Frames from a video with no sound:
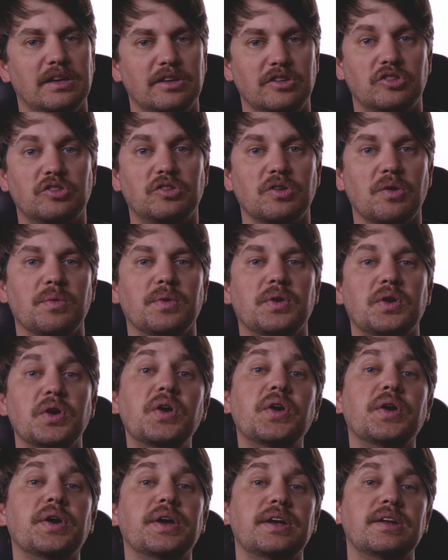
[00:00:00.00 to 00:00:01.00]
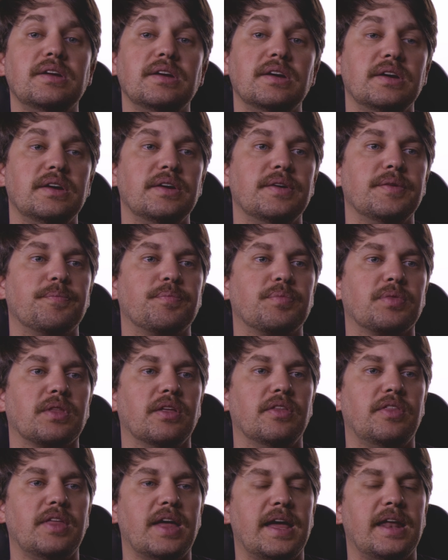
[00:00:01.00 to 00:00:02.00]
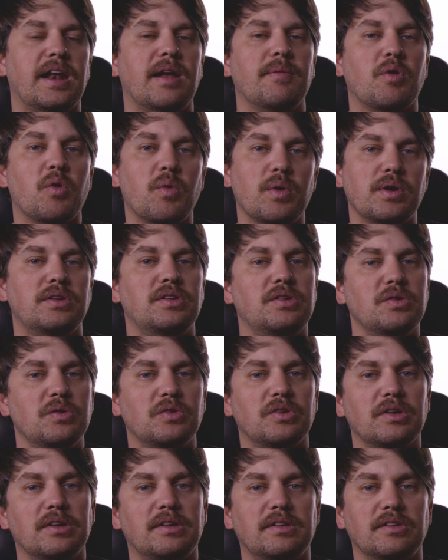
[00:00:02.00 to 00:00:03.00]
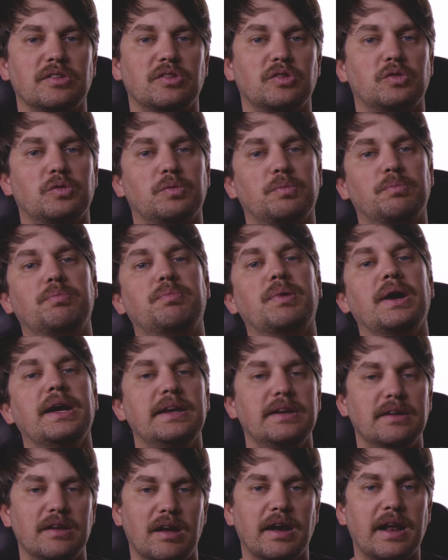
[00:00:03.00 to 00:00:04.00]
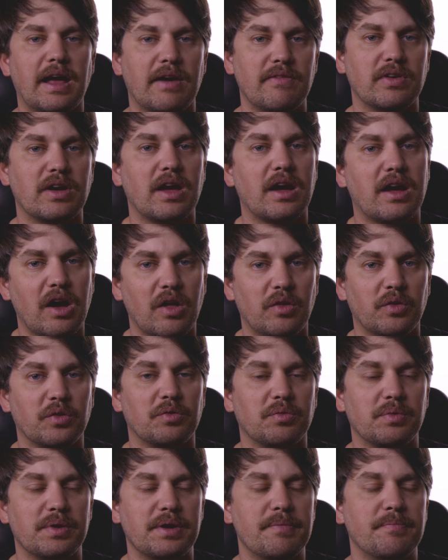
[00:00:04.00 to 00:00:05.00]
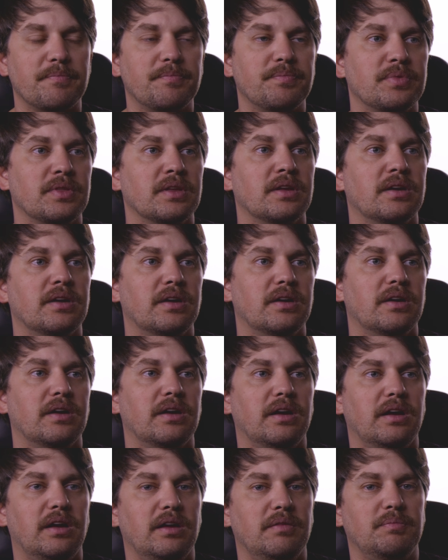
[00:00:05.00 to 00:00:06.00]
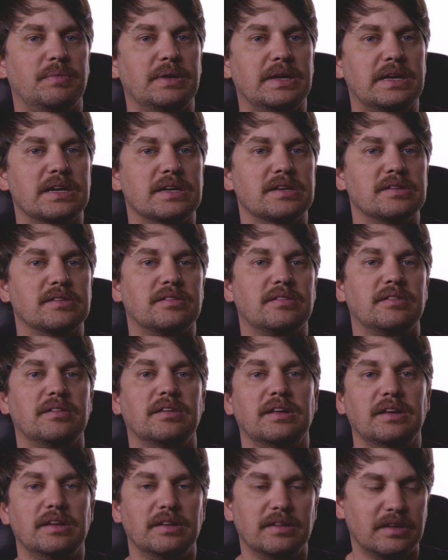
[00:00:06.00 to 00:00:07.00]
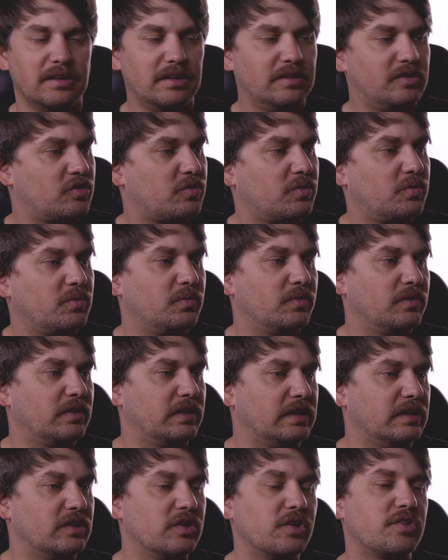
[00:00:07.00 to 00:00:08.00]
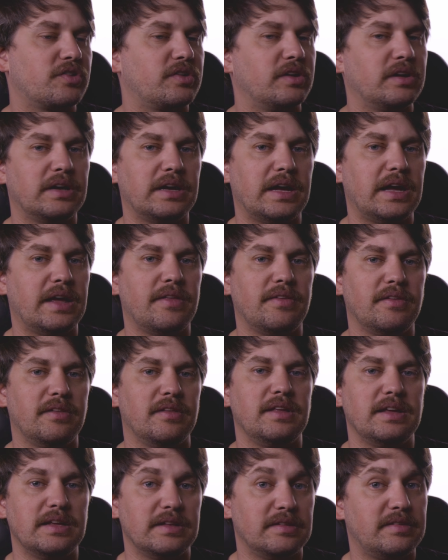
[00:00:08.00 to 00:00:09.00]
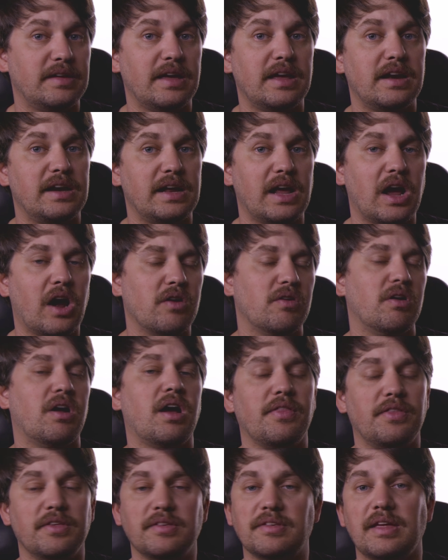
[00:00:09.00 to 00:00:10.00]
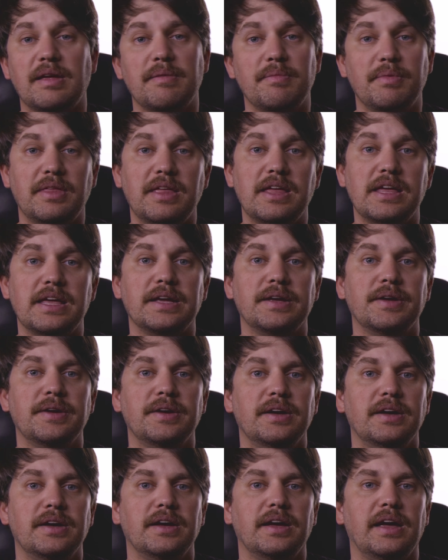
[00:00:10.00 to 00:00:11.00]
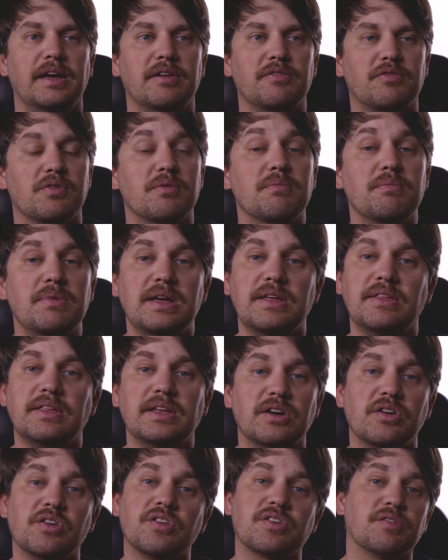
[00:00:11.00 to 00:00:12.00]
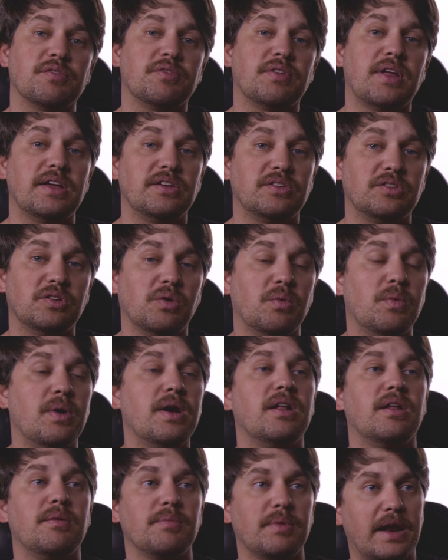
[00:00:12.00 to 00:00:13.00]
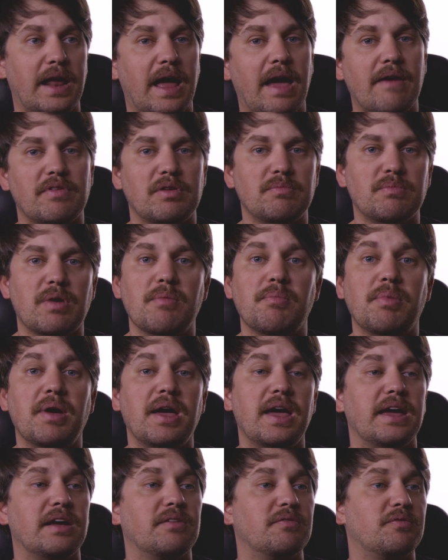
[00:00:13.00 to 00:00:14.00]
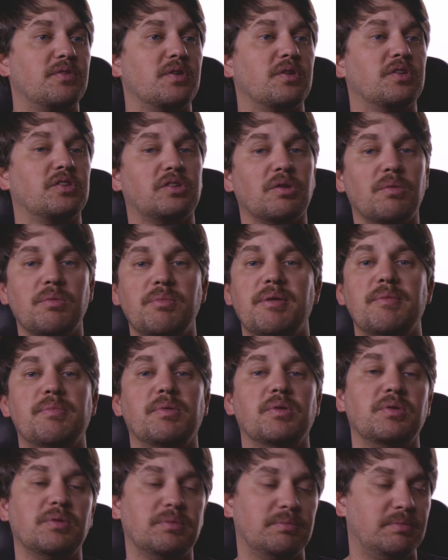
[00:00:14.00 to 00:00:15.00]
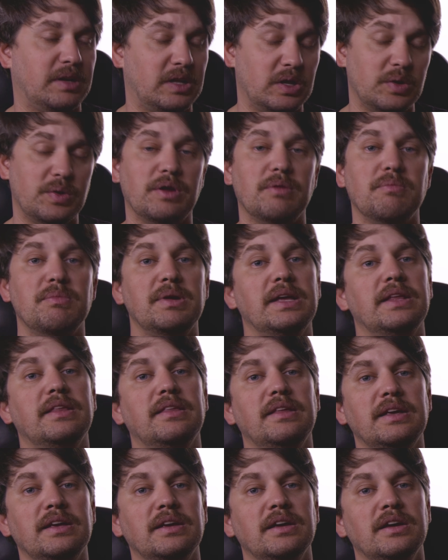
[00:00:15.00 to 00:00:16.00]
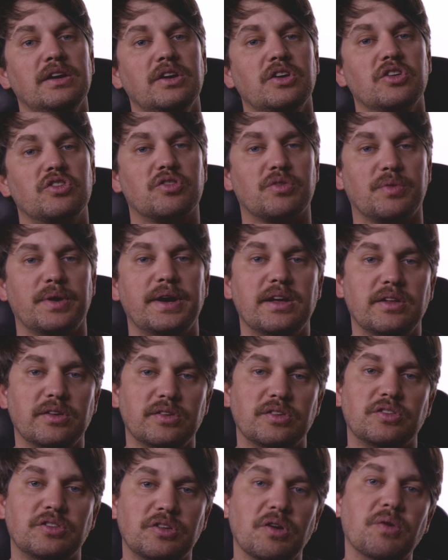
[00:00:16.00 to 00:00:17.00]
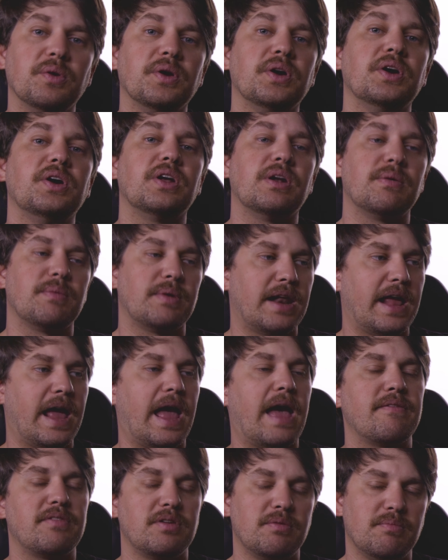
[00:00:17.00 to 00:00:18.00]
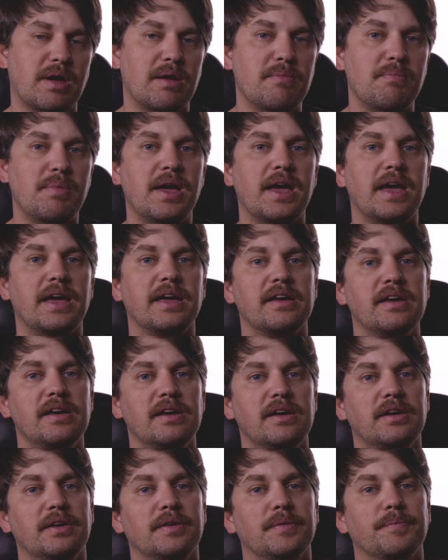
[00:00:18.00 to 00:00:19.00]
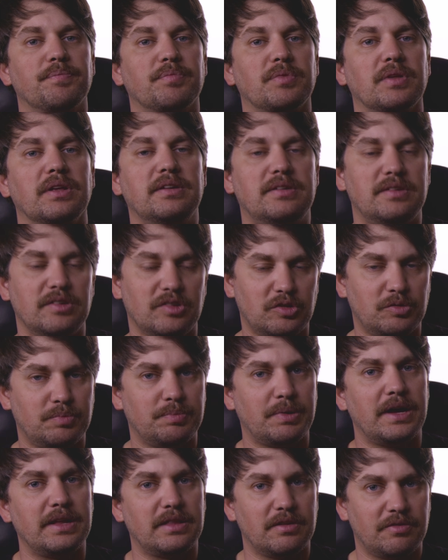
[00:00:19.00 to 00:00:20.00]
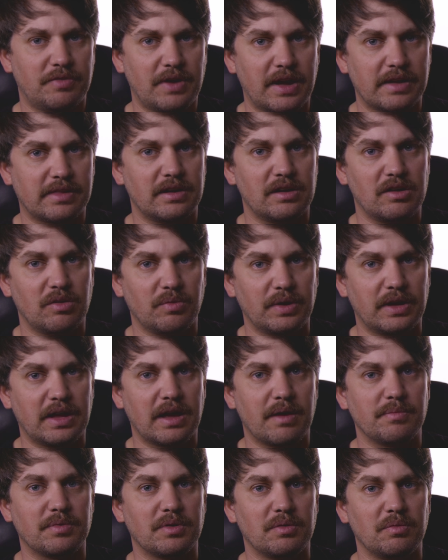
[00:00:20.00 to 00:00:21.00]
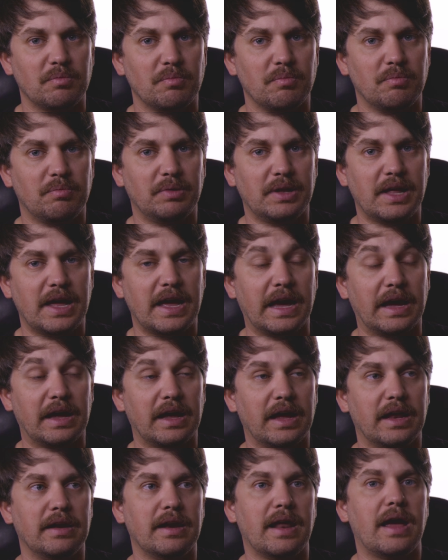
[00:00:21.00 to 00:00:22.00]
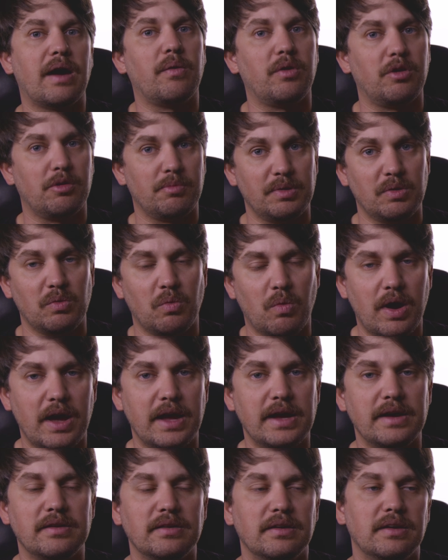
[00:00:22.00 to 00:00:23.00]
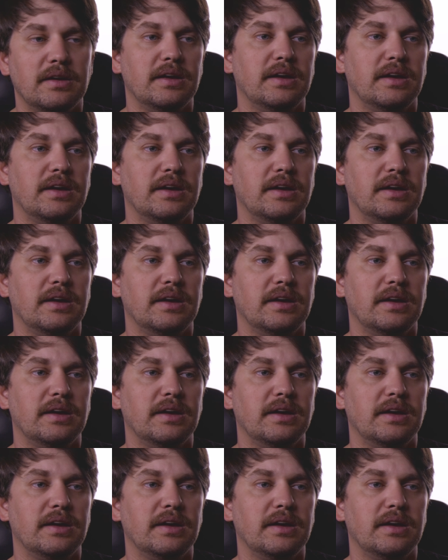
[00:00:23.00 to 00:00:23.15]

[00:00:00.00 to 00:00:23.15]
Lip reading: is so good that I'm going to use it despite not having a colored rim, because the inertia and the insanity are not the same thing. And for me, the inertia flies so well, I'm going to have it in my bag. And for some people, including me, the trail is so good, I'm going to have it in my bag, despite the fact that it only comes in black, and now it'll be white.